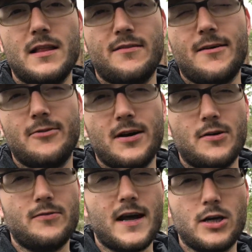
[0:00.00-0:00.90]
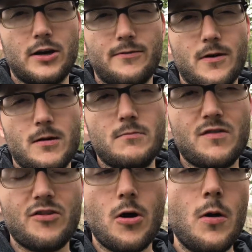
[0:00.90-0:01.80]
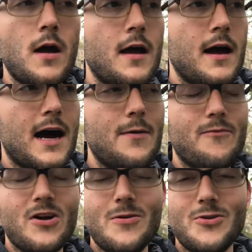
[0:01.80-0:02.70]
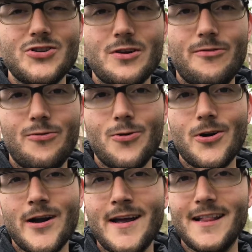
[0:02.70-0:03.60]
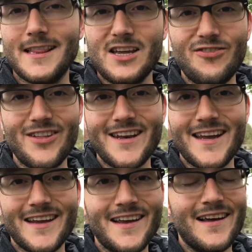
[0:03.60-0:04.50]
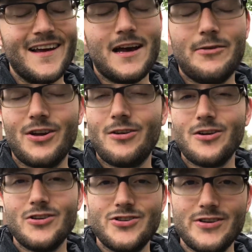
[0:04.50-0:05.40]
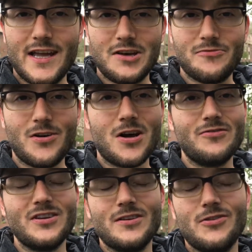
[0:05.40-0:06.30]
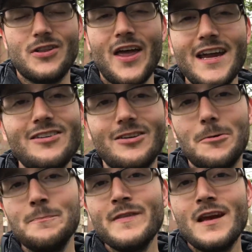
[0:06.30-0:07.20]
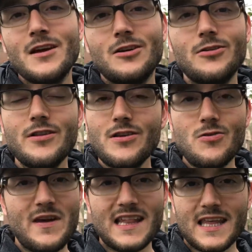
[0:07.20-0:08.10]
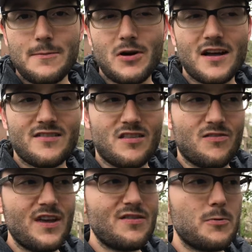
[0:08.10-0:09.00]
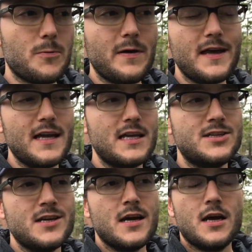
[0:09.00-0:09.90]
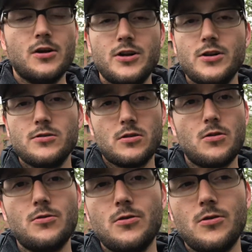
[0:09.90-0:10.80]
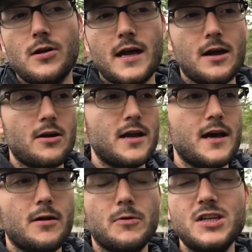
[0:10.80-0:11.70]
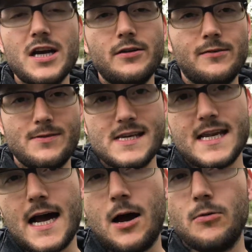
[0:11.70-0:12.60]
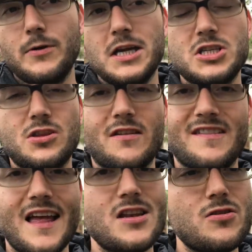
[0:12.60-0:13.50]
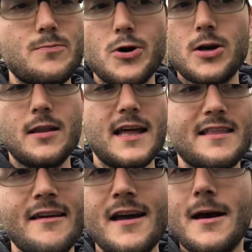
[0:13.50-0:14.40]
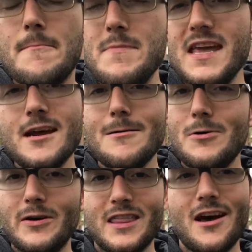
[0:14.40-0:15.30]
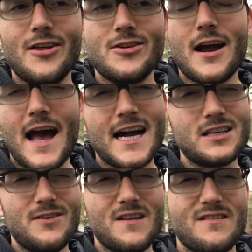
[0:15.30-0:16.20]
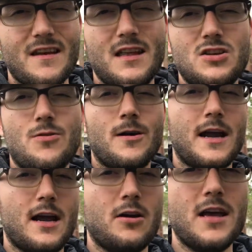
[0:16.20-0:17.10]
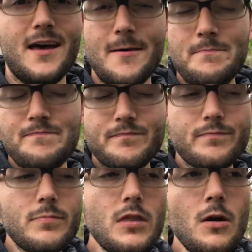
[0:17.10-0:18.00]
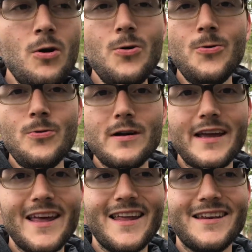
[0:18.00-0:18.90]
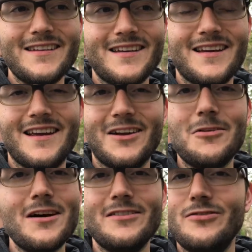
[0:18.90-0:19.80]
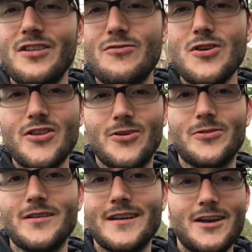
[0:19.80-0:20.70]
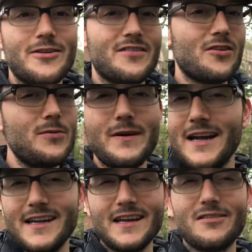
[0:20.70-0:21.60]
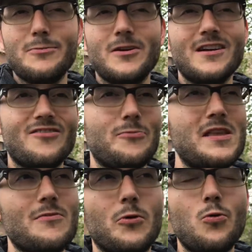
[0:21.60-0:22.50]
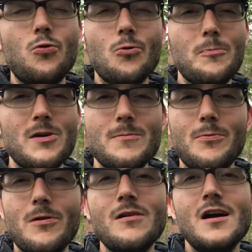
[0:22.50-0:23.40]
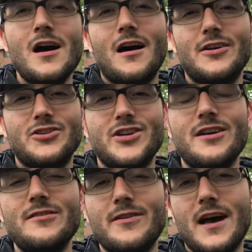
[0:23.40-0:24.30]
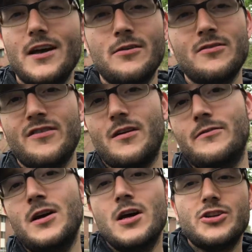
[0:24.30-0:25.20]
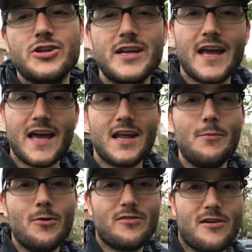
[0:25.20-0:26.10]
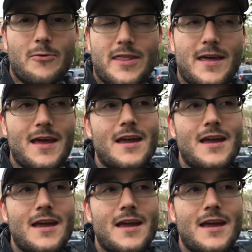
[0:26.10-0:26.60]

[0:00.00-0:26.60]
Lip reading: and suffering on factory farms. So I'm very much for leafletting. I would encourage you to get involved, and if you'd like to, go to the Humane League Boston's Facebook page, go to your local area, reach out to Vegan Outreach, they'll send you booklets, meet up with other activists in your area who can go out and do this with you. You know, it's a good bonding experience. You'll meet some cool people on shared values of treating animals with